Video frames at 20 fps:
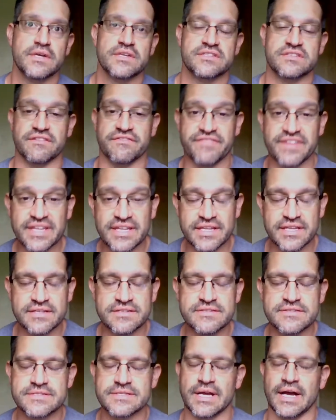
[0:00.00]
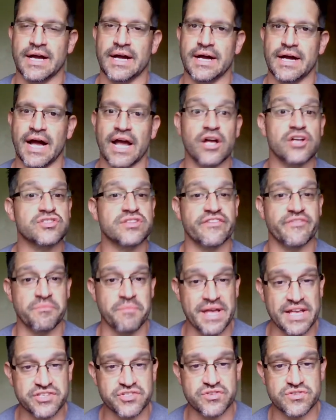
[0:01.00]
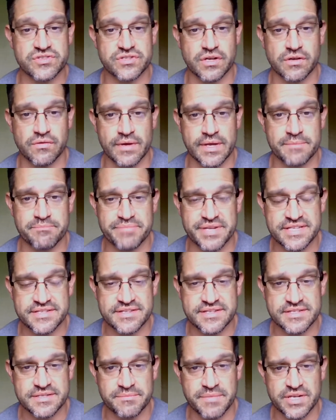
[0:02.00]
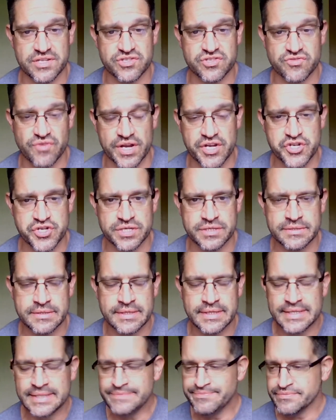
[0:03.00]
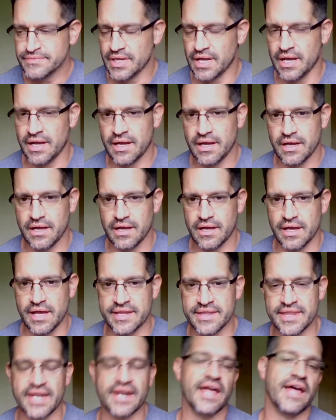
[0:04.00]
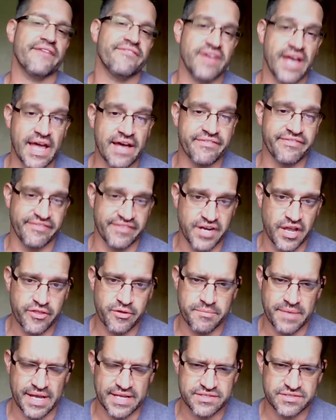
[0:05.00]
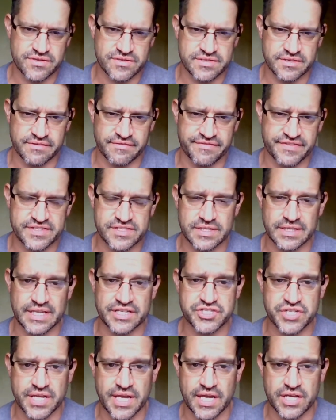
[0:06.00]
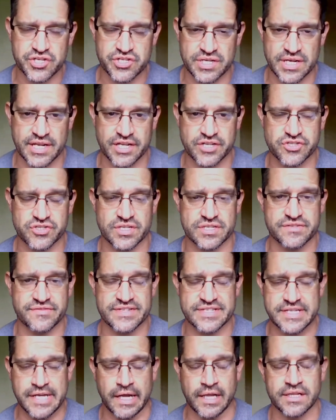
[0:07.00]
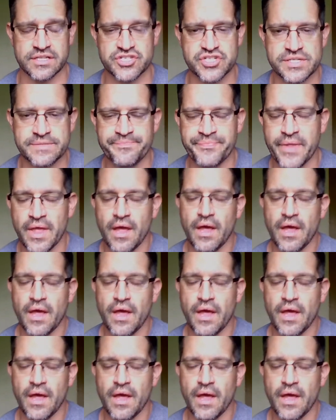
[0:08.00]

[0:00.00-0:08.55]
civilians. I also have a master's degree in business administration, and then have a half of another master's in physical education and exercise physiology.